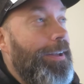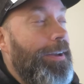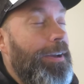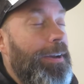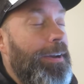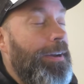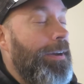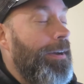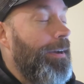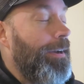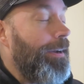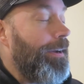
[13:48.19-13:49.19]

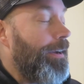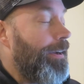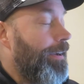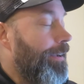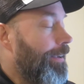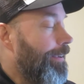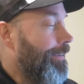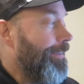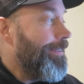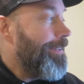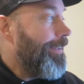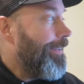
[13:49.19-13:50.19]
Uh,
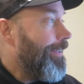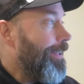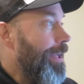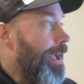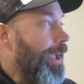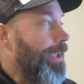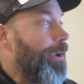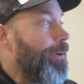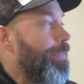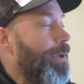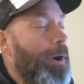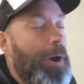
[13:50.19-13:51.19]
I
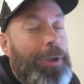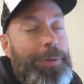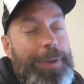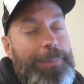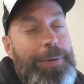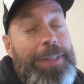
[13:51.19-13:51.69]
hear the arguing,